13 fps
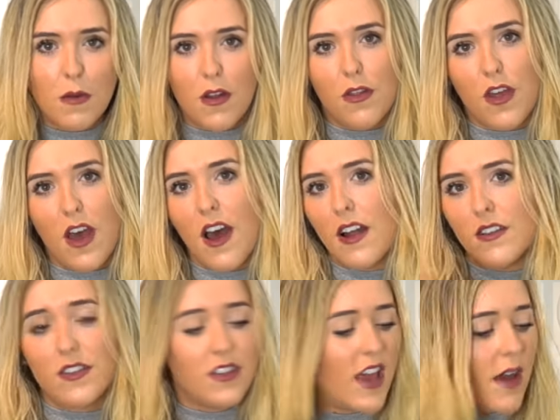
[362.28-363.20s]
a month,
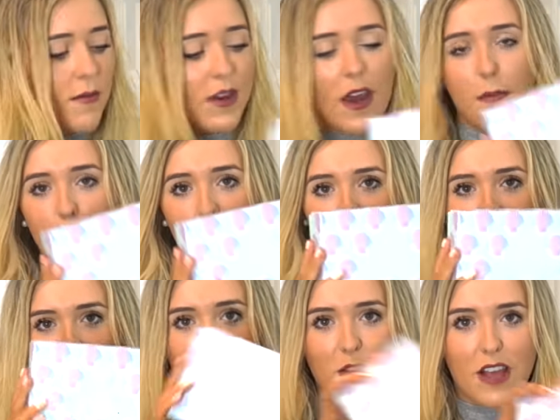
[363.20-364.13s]
and yeah, you get a
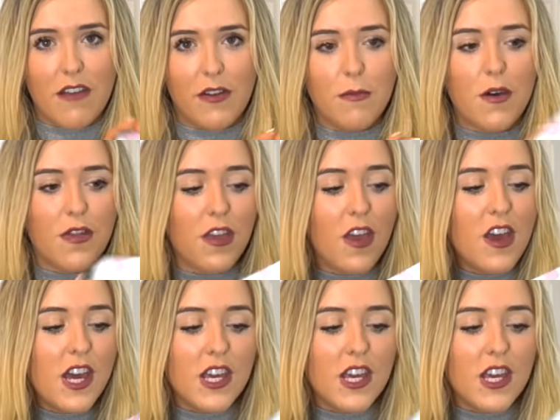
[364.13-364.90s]
beautiful box every month.